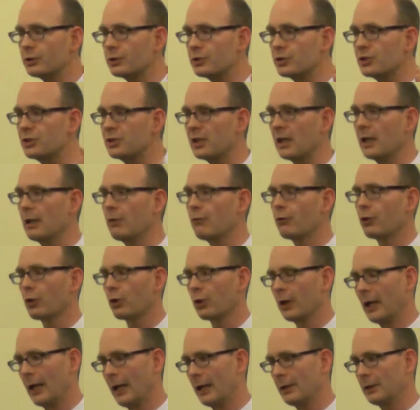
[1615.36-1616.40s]

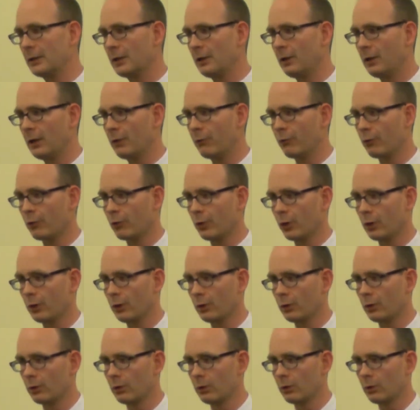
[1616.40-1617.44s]
Savior and Deliverer.
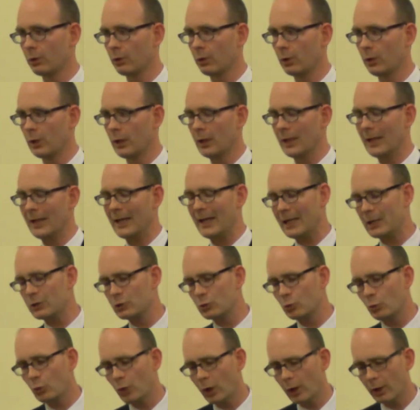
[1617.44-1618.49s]

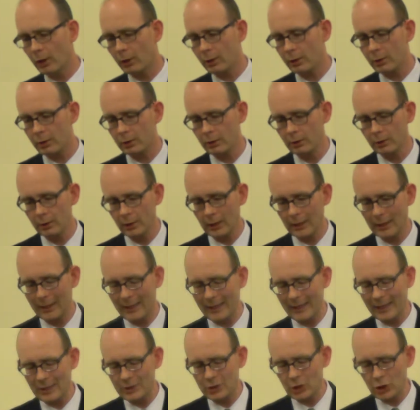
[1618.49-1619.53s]
His work
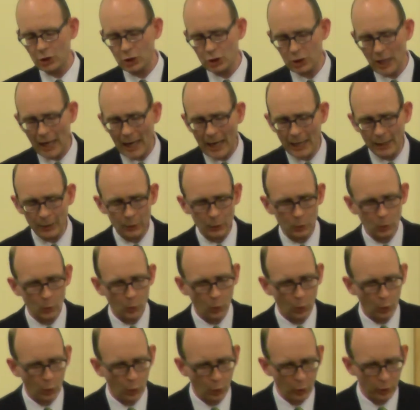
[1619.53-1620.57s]
is a
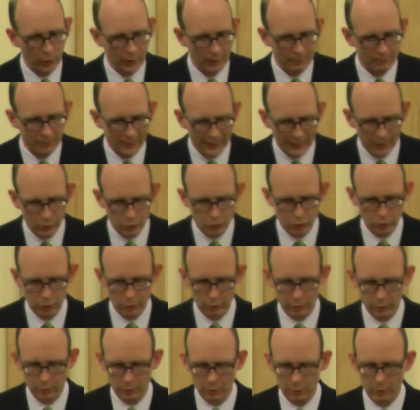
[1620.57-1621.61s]
shadow or a
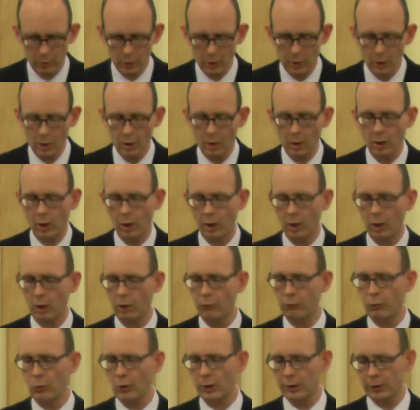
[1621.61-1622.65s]
picture
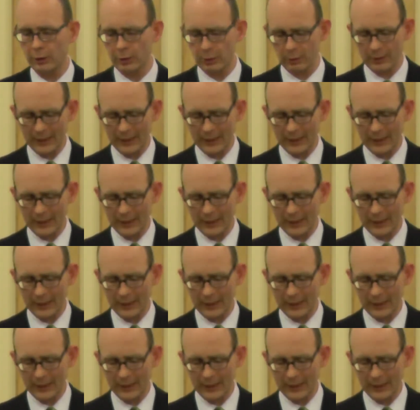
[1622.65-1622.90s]
of what